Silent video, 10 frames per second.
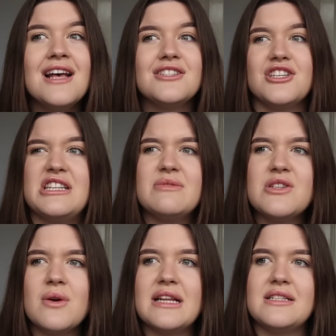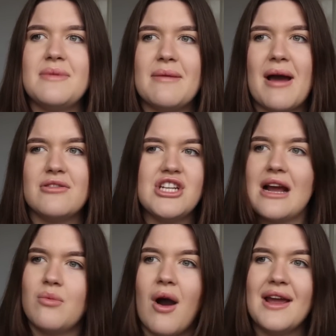So she was talking to me about
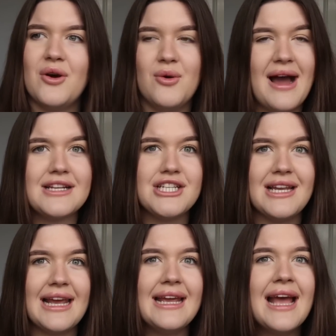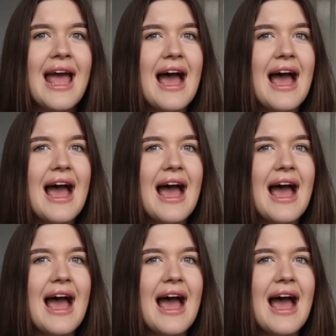Jack Whitehall actually,